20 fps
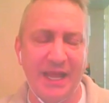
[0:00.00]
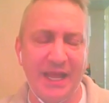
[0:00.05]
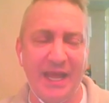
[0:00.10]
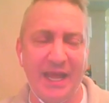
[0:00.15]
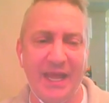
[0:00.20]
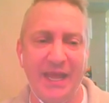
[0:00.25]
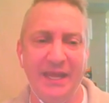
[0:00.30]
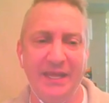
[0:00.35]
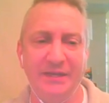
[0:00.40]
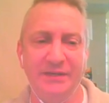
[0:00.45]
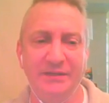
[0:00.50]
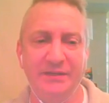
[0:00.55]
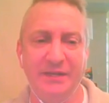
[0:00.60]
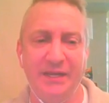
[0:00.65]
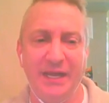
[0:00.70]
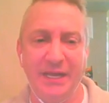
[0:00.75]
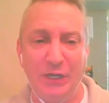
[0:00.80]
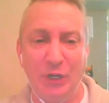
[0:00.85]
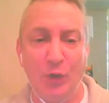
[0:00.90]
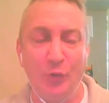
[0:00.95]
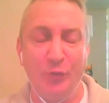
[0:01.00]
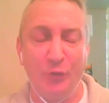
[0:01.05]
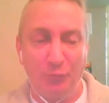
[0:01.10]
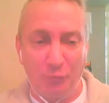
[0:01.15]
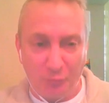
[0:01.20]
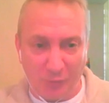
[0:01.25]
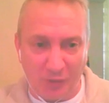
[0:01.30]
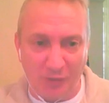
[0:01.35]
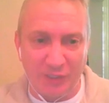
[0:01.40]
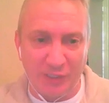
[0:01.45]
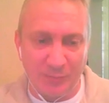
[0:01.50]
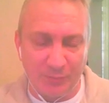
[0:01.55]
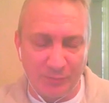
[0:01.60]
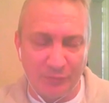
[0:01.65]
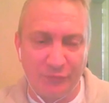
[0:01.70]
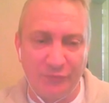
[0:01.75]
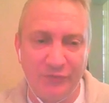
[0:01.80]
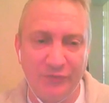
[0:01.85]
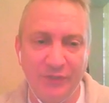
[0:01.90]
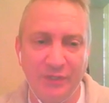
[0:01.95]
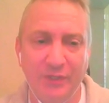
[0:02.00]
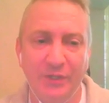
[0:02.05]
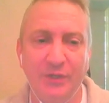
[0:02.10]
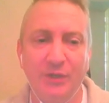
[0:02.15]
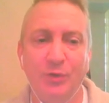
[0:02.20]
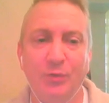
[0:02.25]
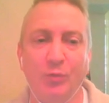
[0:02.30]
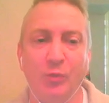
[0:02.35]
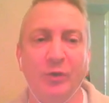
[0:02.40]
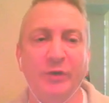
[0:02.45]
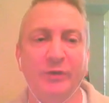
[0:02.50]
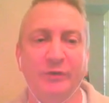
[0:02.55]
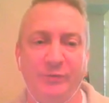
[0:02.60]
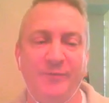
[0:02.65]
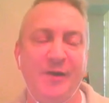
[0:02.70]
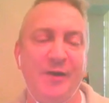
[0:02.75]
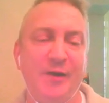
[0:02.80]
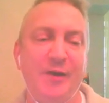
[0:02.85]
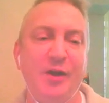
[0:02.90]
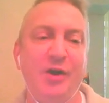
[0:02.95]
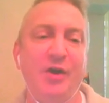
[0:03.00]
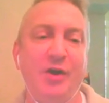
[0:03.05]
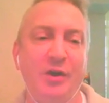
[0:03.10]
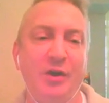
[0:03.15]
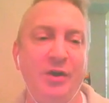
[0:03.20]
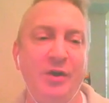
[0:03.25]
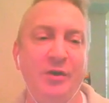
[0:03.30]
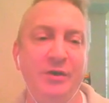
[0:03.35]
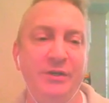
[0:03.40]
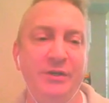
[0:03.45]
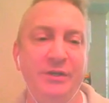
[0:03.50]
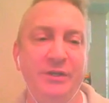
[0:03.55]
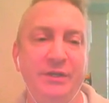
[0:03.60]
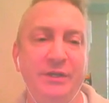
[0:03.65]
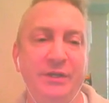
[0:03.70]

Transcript: and I know that Williams worked very hard